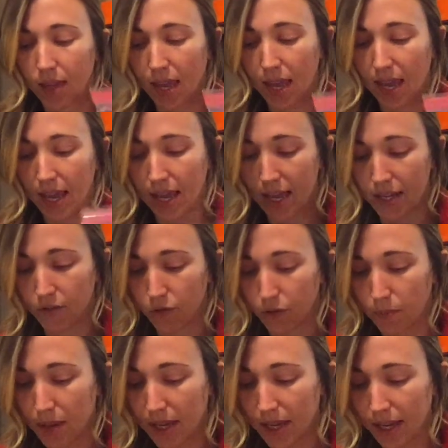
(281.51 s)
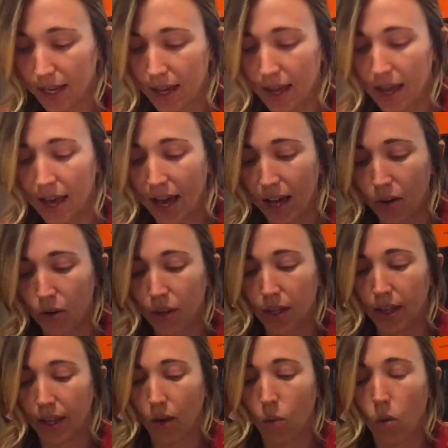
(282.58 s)
And for me, I don't really
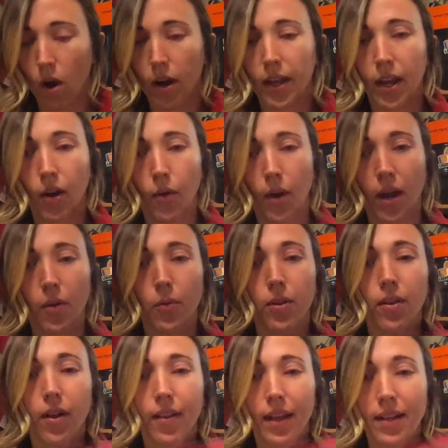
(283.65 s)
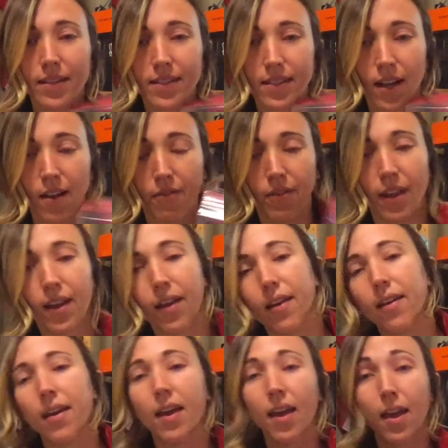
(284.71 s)
like walking around with all that stuff
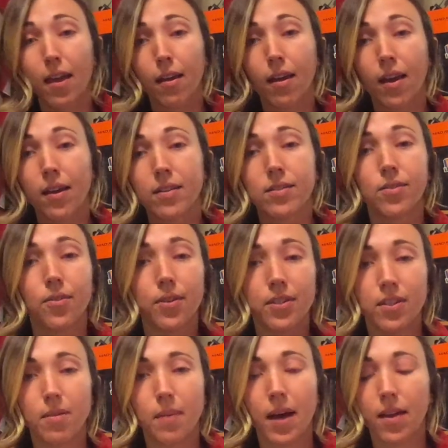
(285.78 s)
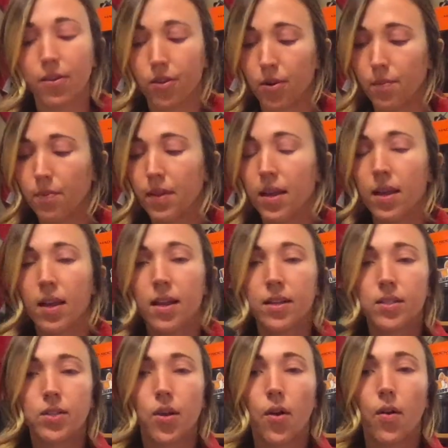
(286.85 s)
hey guys, going to the bathroom.
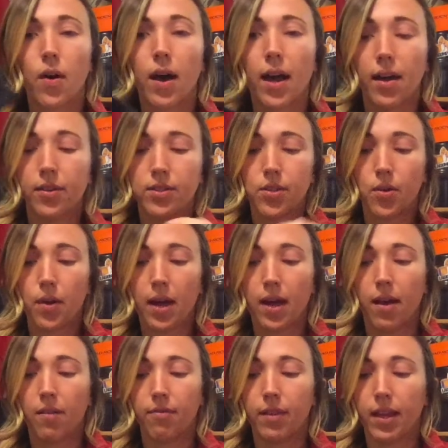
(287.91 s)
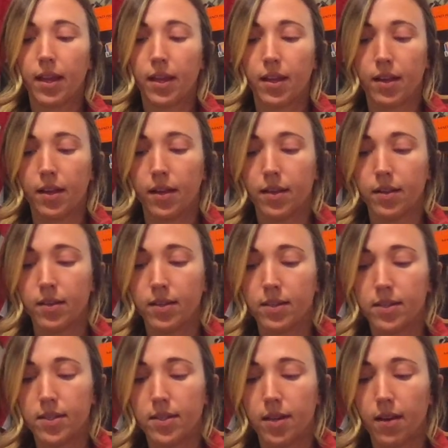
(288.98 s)
So I also have a
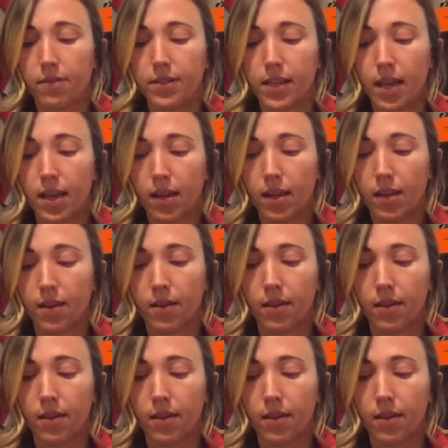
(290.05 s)
stuff sack.